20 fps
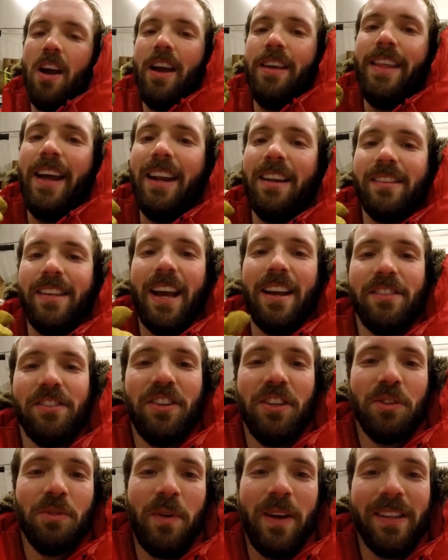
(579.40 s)
that is
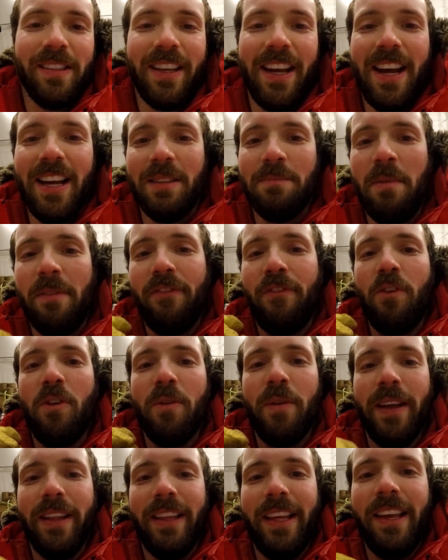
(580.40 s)
hazardous waste, guys. Before
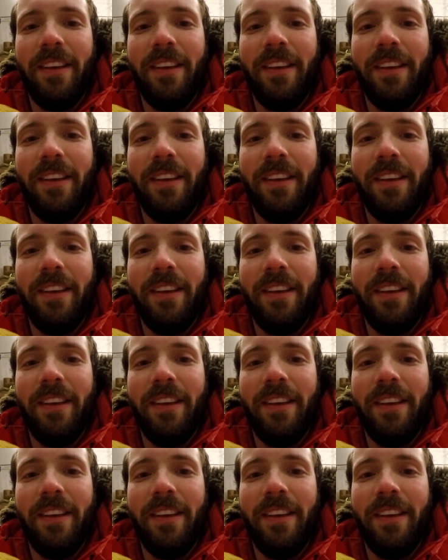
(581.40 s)
we leave,